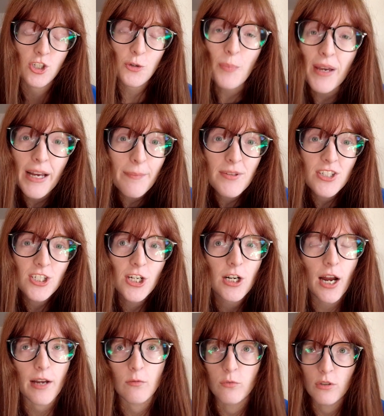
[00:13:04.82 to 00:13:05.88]
you pick up this year?
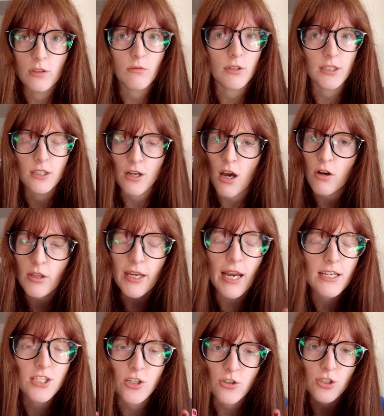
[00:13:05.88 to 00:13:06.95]
I really want to know. Like, I
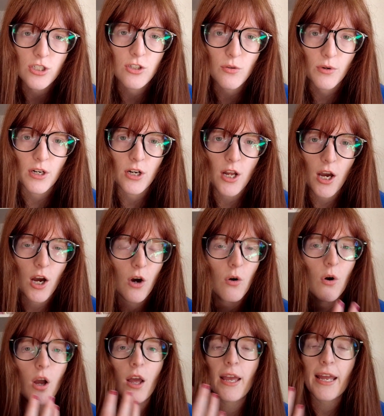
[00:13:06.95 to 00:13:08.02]
seriously do want to know.
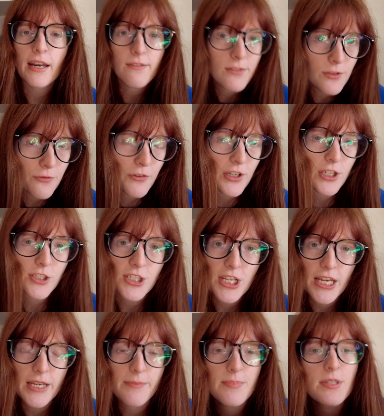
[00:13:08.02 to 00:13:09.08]
Any of your figure
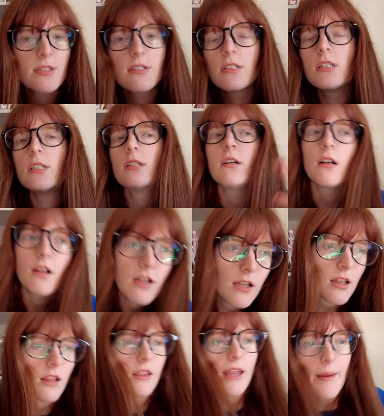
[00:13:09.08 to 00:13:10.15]
tips,
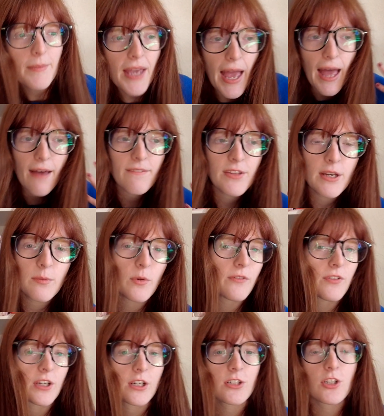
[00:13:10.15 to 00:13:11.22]
let me have them. What
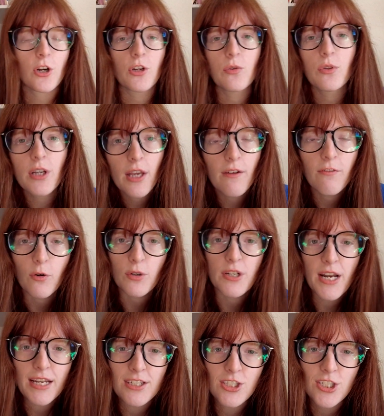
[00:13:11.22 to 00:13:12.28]
figures are you looking for
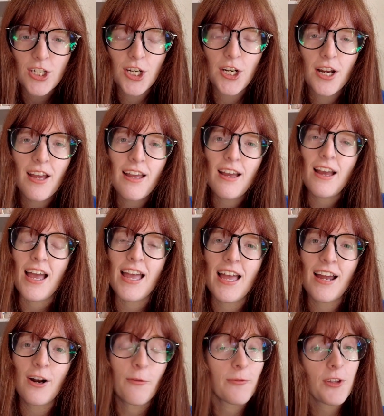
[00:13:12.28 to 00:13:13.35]
next year?
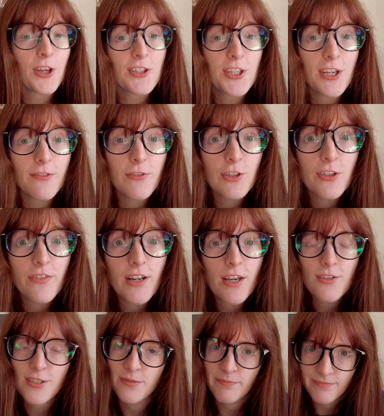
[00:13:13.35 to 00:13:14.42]
And hopefully I'll see you in future
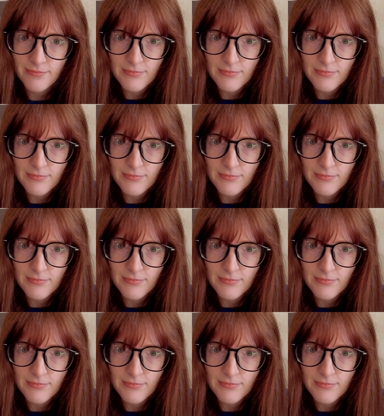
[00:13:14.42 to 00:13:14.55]
videos.